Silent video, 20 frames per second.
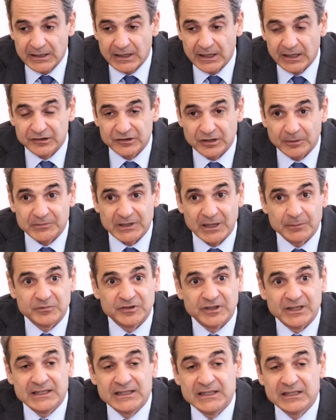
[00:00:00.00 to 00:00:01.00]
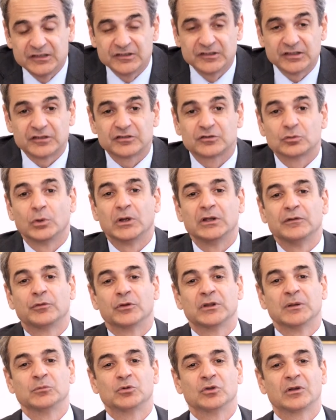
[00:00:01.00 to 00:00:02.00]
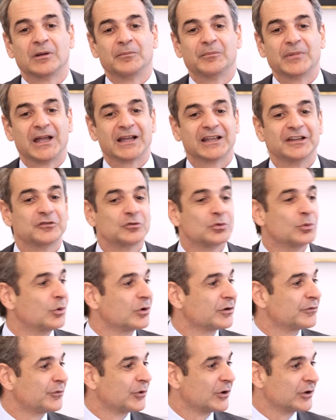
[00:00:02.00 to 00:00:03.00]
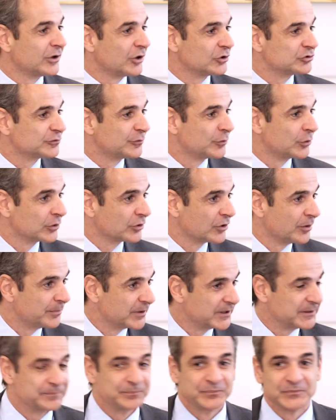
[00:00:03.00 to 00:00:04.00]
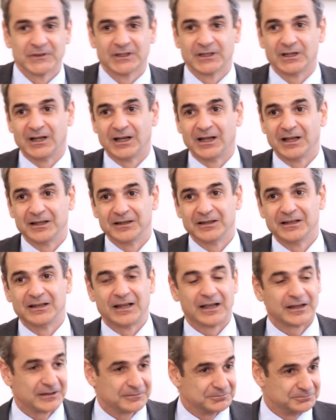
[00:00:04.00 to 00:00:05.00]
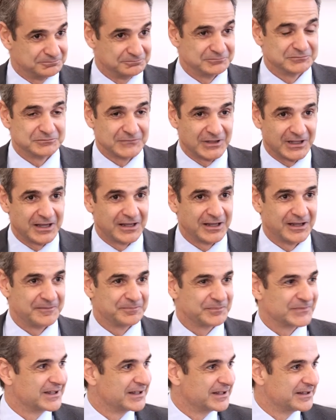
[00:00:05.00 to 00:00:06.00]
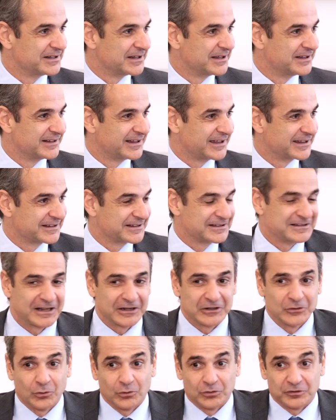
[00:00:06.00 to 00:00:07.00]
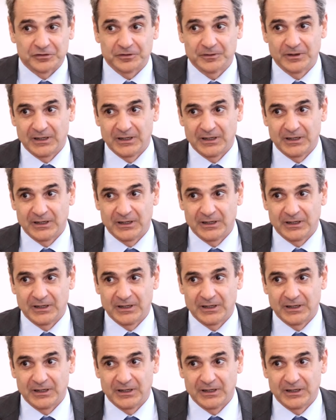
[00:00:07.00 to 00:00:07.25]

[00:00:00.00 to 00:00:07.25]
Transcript: And sometimes the easiest way for them to come back is to work for a large foreign company, uh, like um, uh, like, like yours.